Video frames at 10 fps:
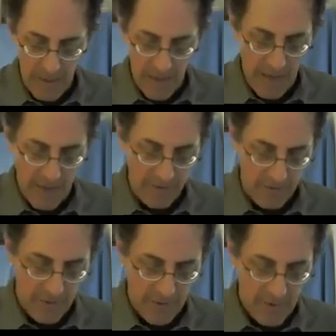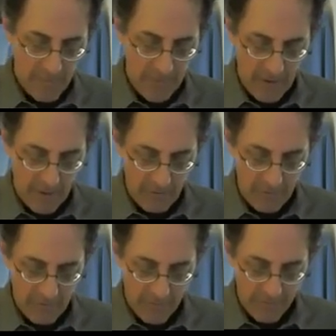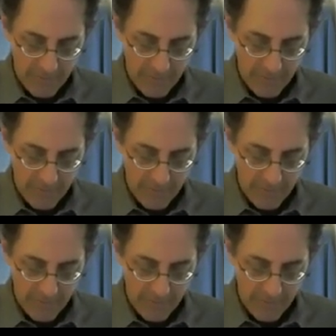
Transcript: either as